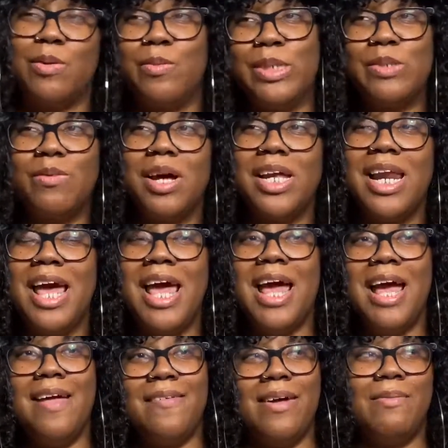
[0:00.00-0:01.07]
one?
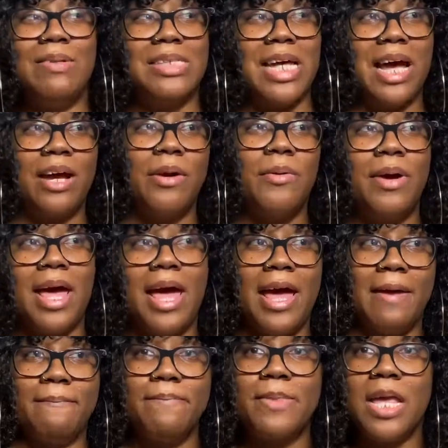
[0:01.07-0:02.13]
And I was like,
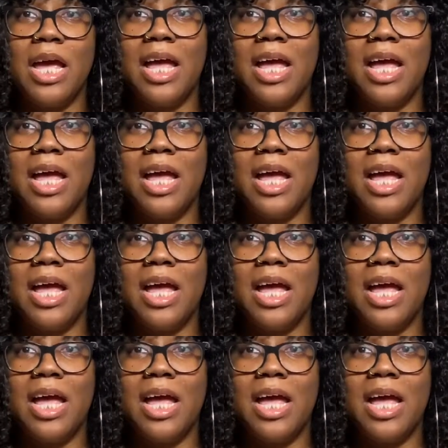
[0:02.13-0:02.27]
okay,